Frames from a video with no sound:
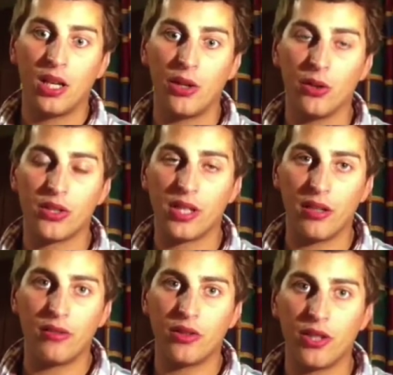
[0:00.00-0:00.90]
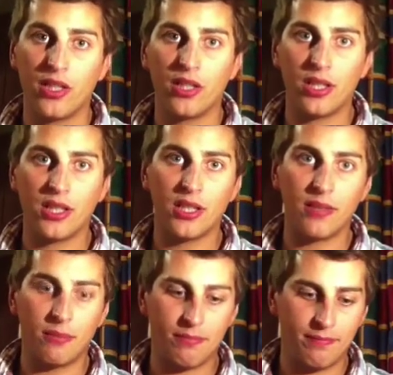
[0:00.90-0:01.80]
And also the trenches,
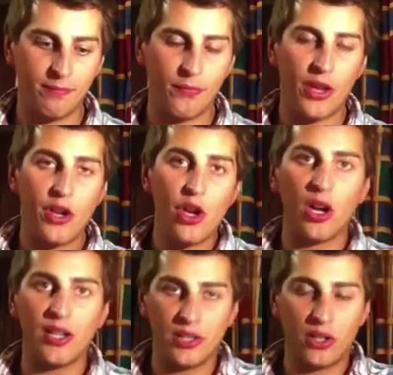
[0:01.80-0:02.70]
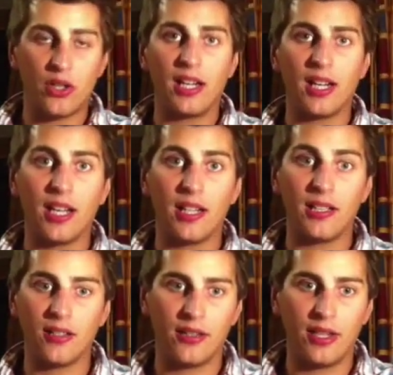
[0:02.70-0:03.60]
they're not in a straight
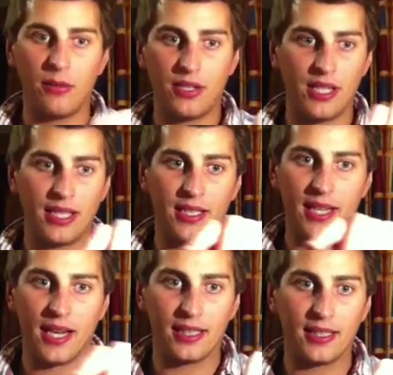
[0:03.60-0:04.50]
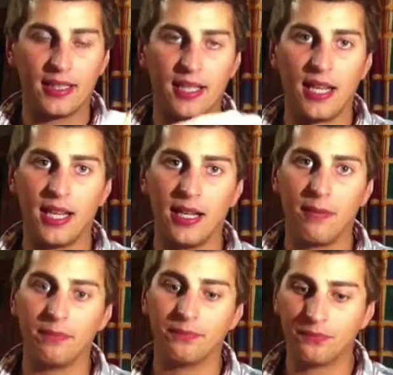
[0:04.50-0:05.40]
line, they were zigzagged
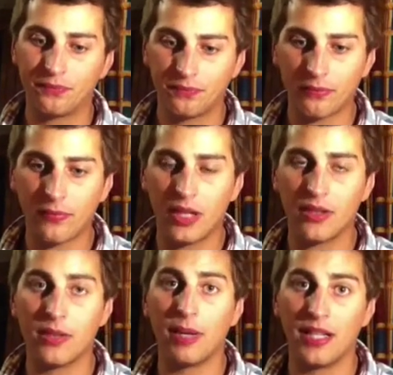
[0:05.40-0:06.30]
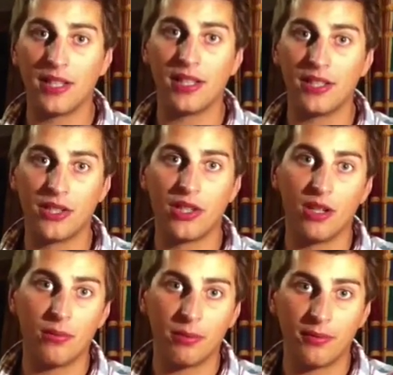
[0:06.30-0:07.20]
to basically
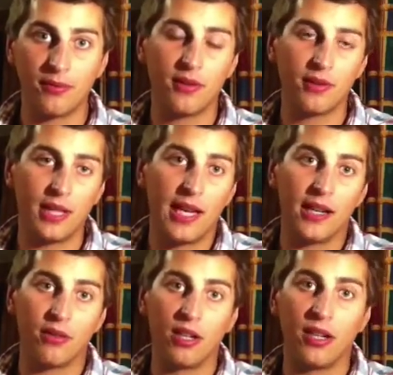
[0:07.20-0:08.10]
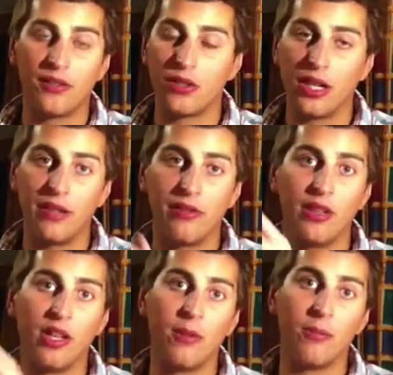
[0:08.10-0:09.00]
stop aircraft
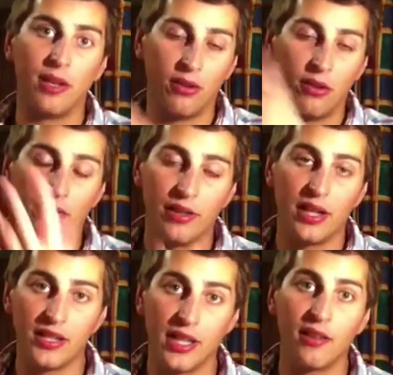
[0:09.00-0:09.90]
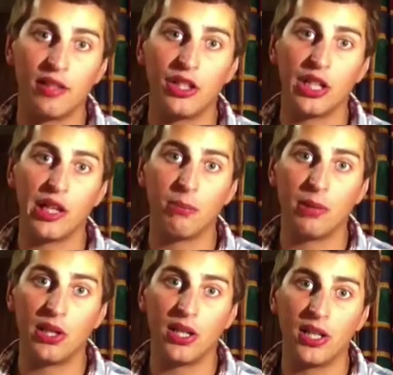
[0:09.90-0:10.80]
strafing them, or if an artillery shell
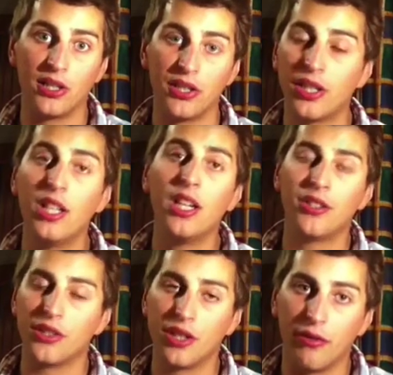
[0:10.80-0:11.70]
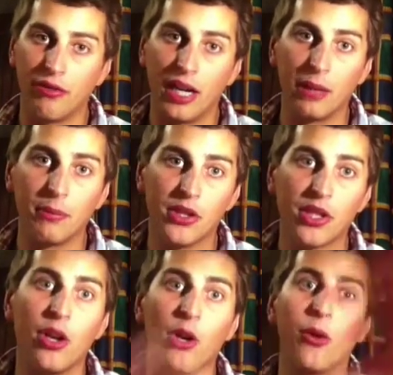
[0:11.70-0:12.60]
burst, to stop fragments
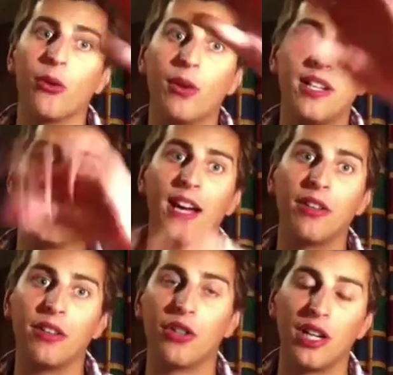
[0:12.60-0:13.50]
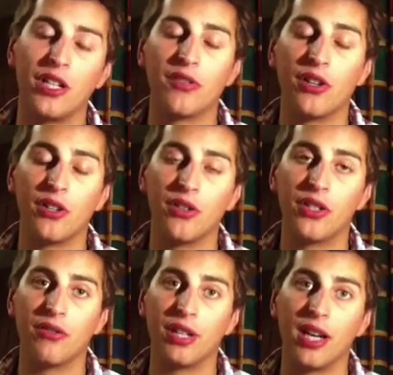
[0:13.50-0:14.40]
going all the way down the trench for
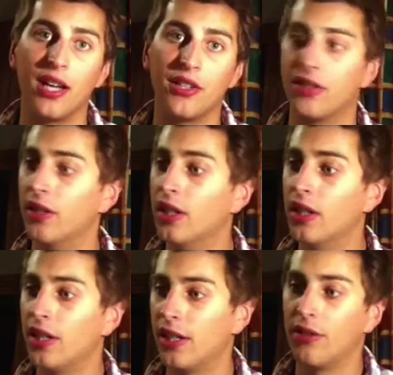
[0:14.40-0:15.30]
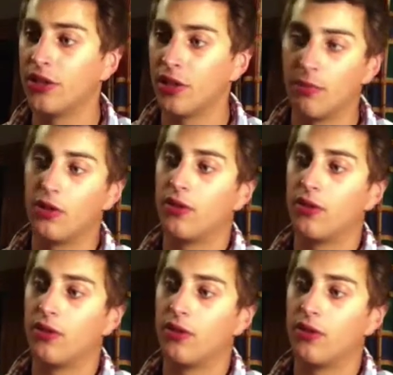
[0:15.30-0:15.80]
hundreds of yards, and to stop